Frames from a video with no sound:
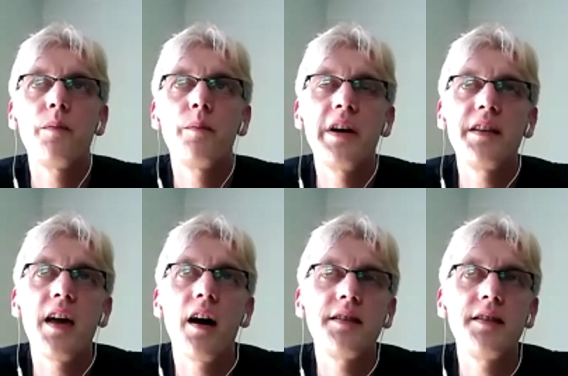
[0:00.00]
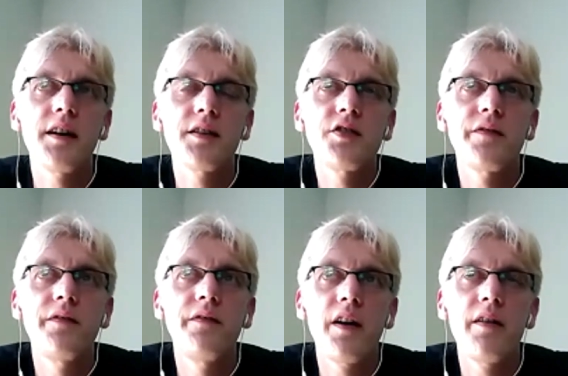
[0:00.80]
But yeah, I did. I
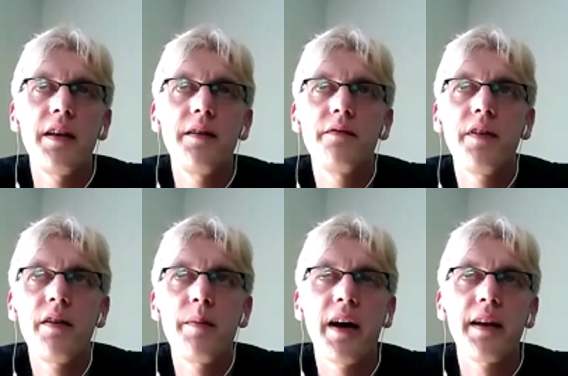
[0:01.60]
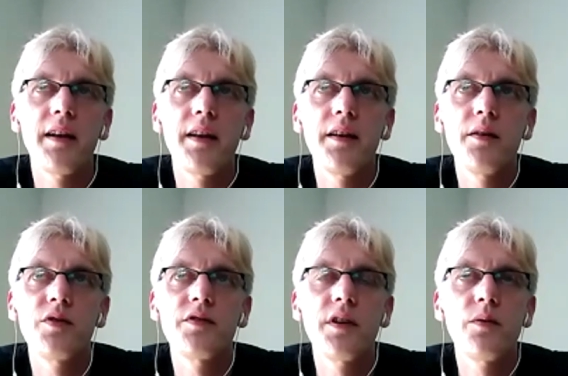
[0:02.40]
suffered very, very badly. It
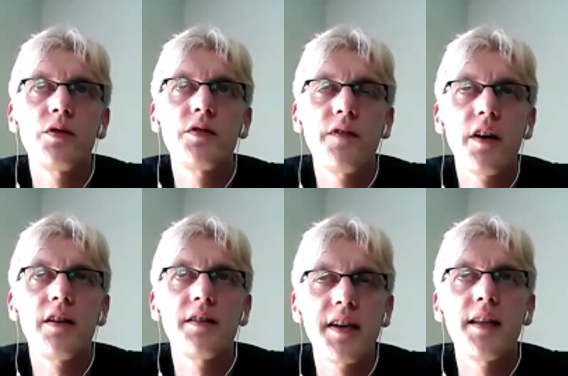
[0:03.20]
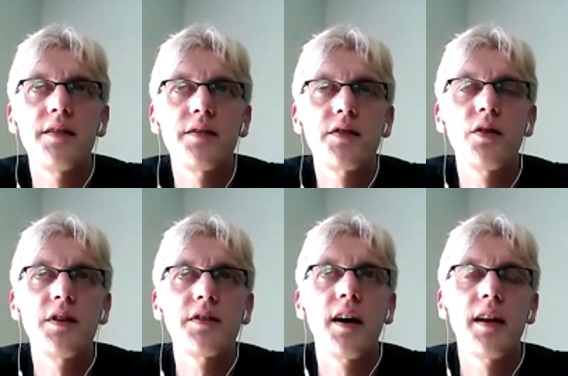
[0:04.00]
was very intense
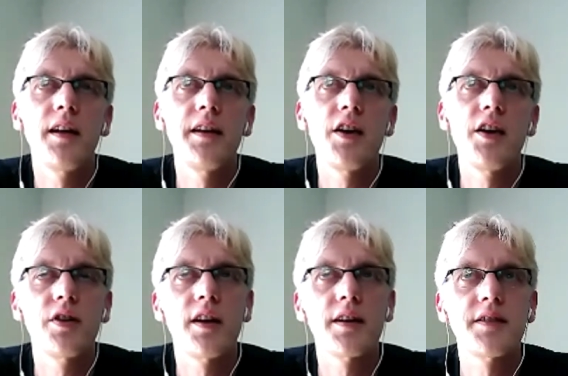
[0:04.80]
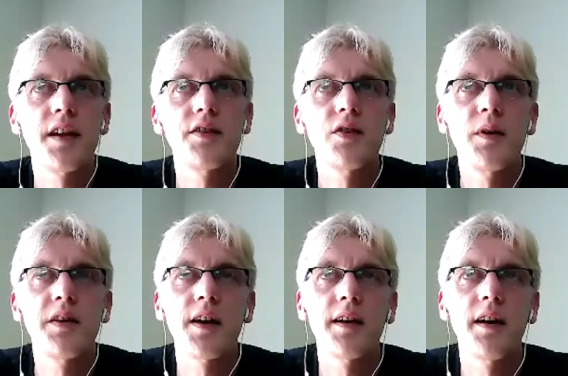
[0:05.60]
suicidal ideation. And I say
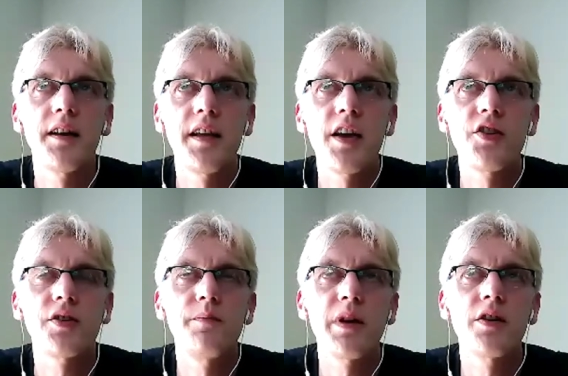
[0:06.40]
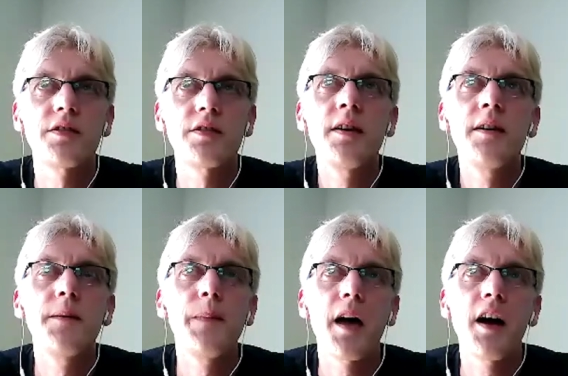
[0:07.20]
suicidal ideation because
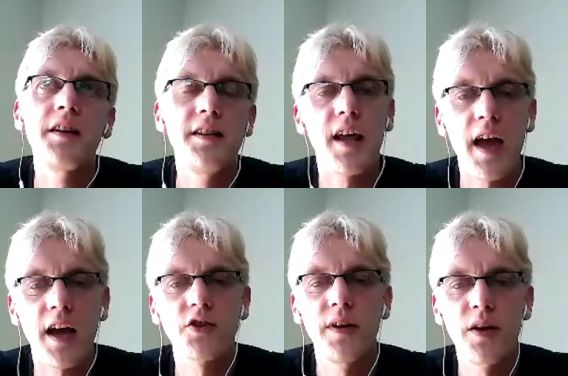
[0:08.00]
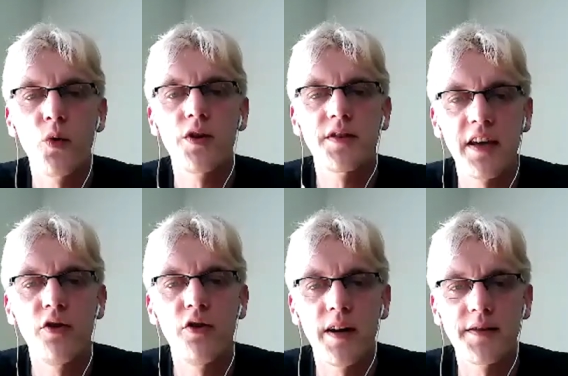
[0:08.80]
I didn't actually want to
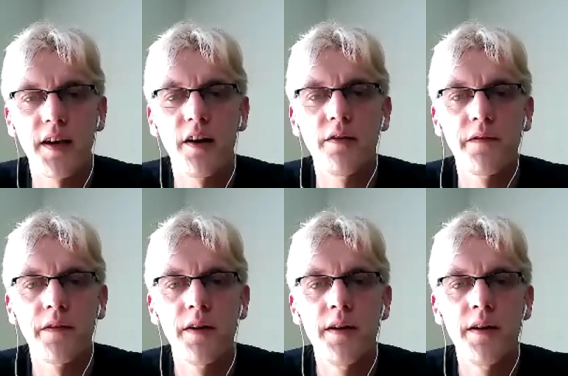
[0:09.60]
kill myself.